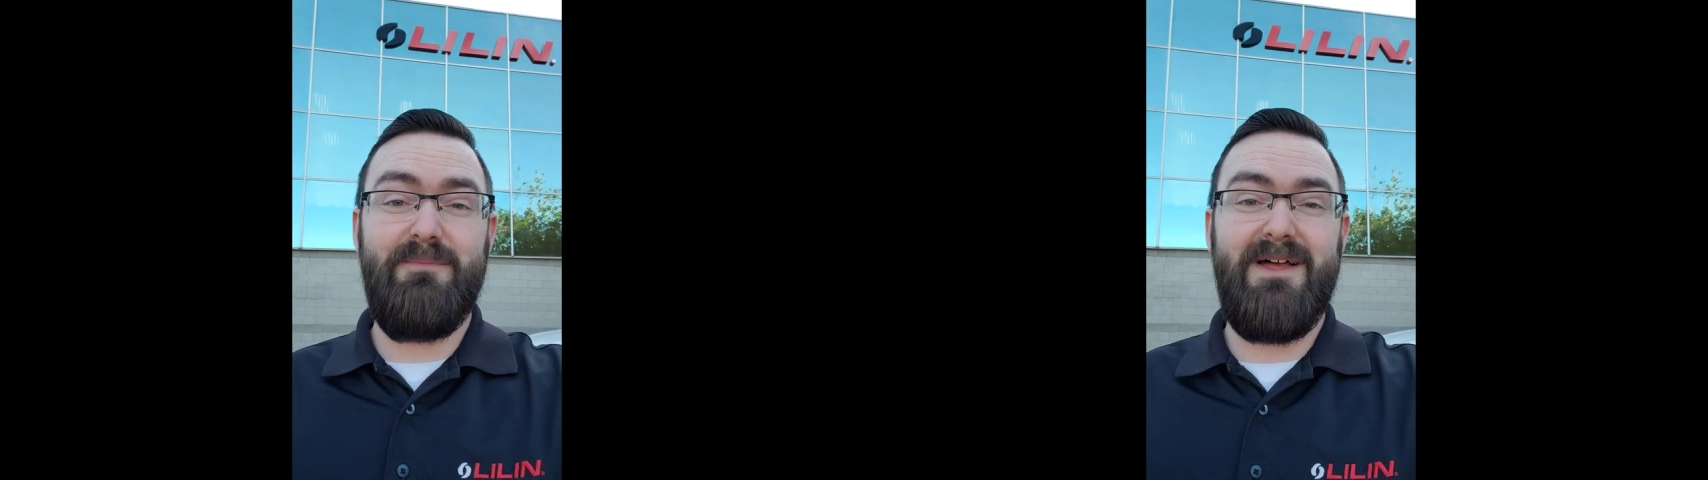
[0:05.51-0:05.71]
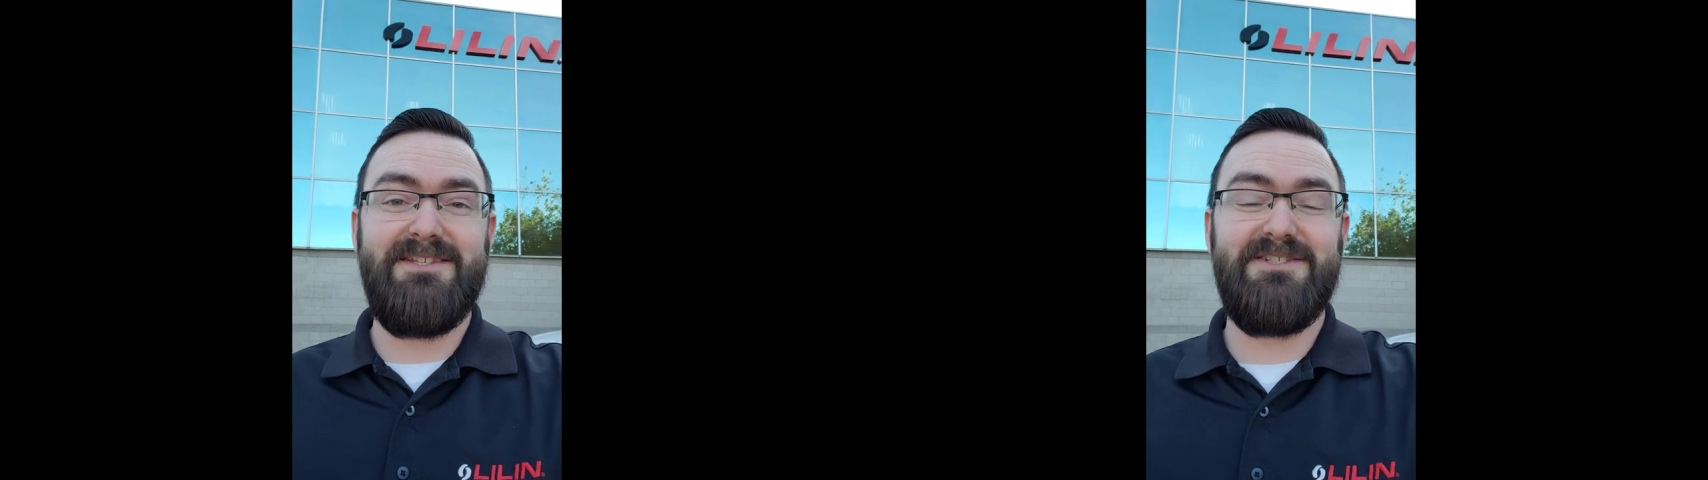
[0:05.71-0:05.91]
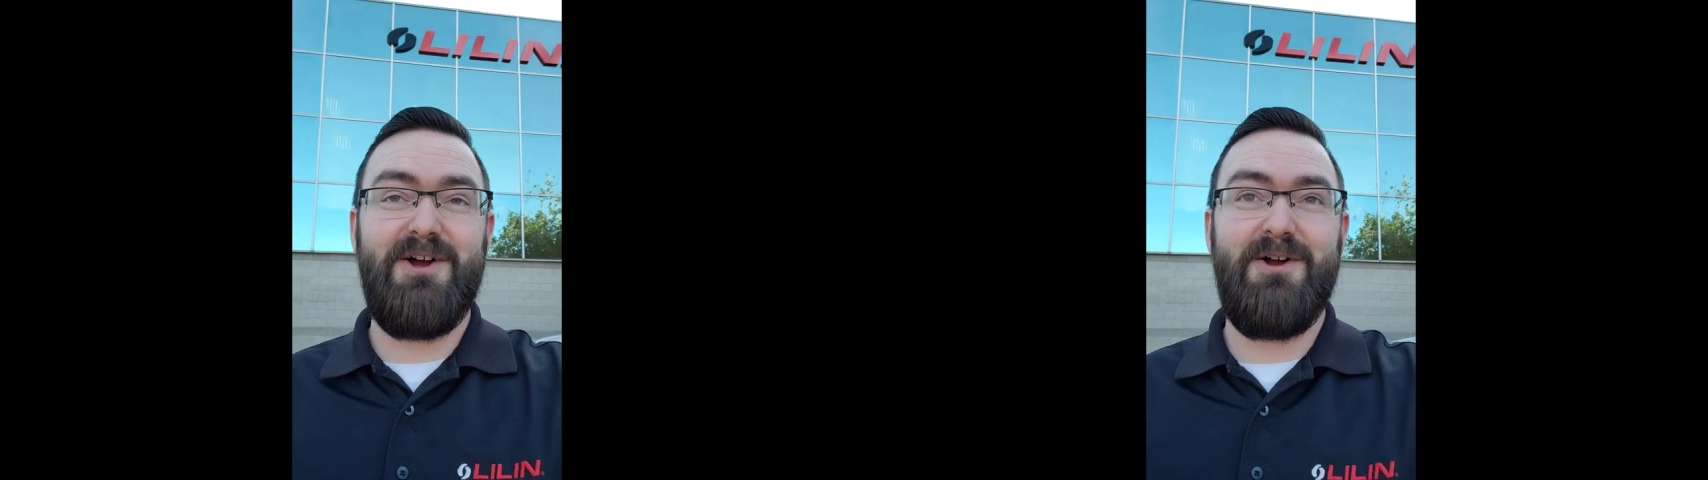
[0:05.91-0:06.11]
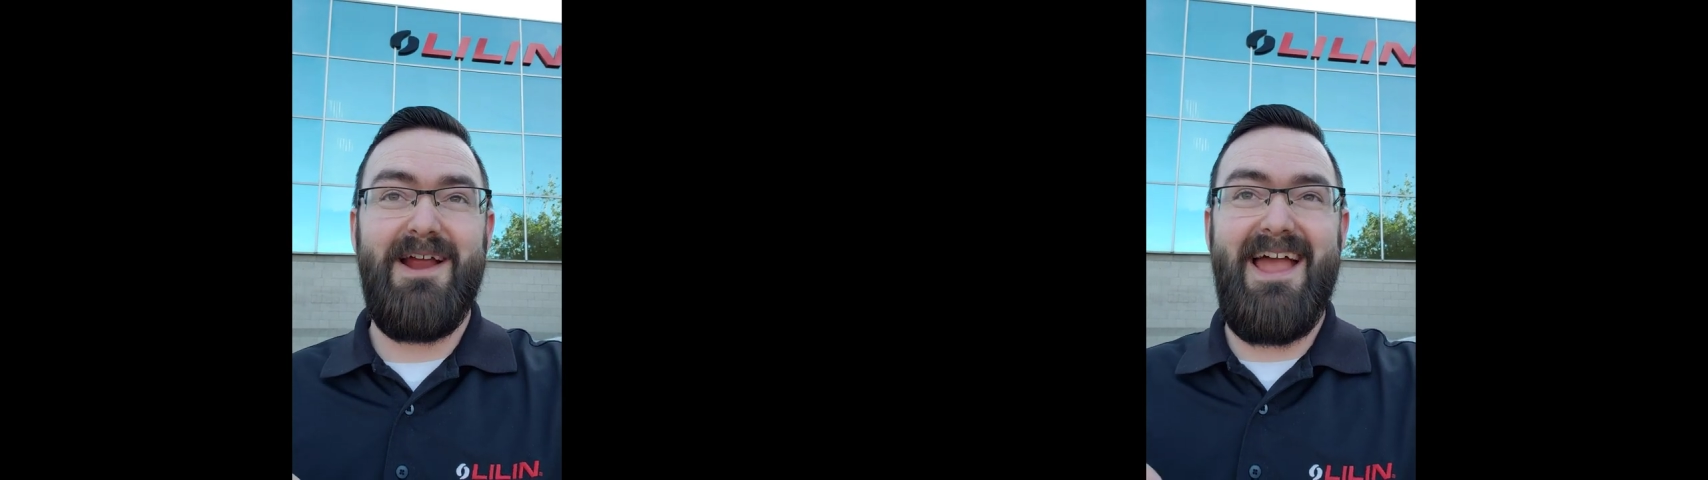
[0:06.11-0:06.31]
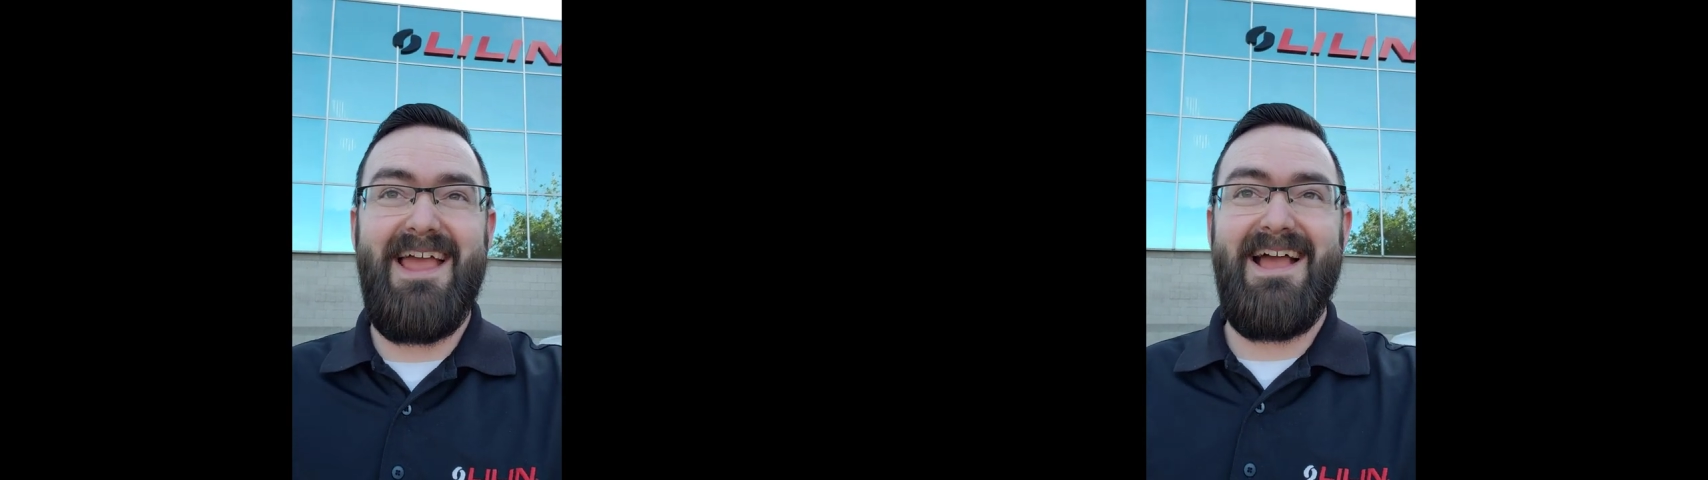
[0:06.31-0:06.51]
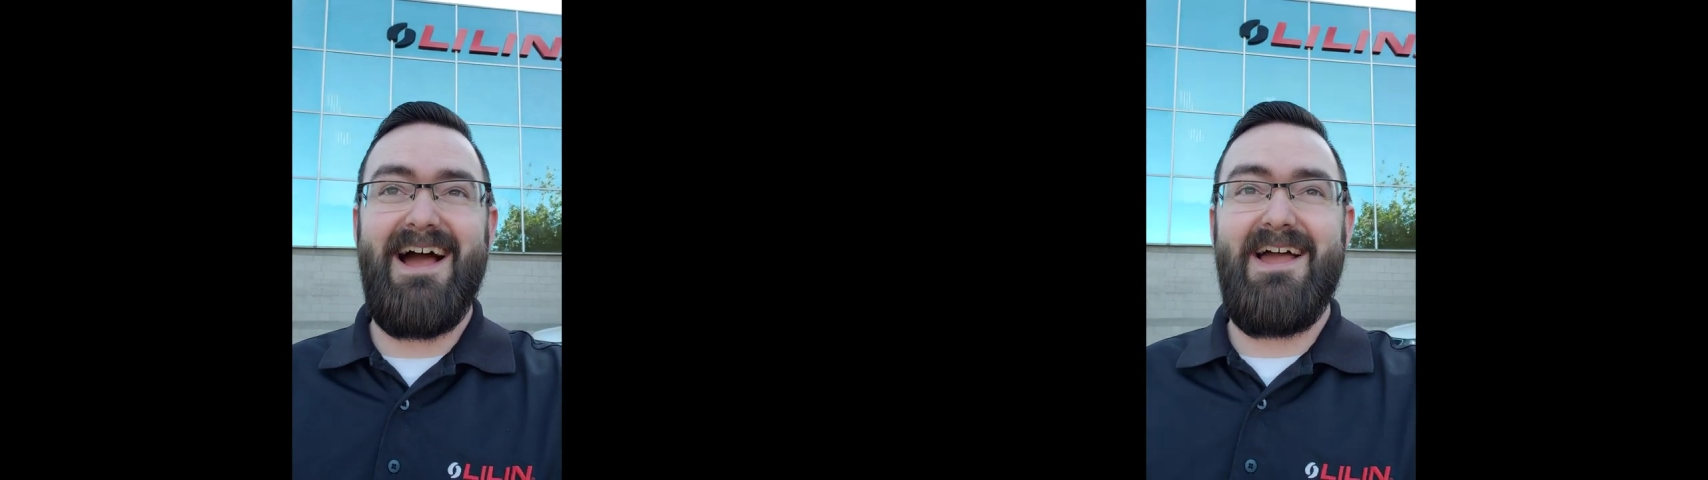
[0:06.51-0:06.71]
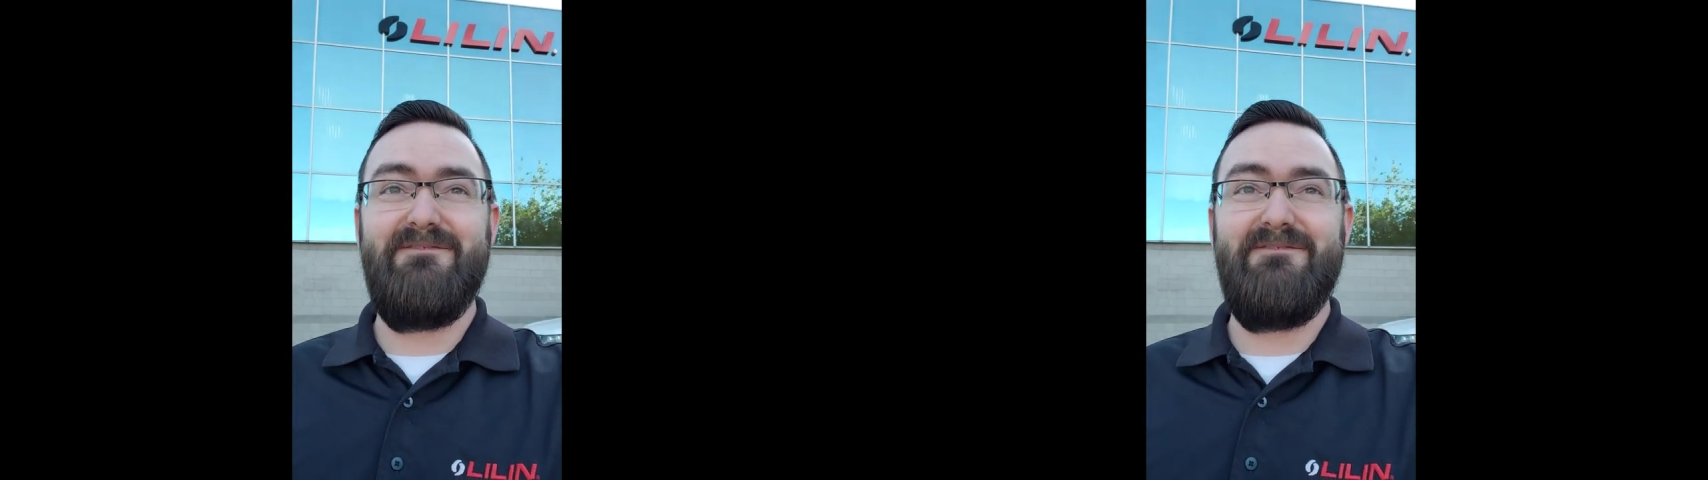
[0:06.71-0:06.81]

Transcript: That's our AI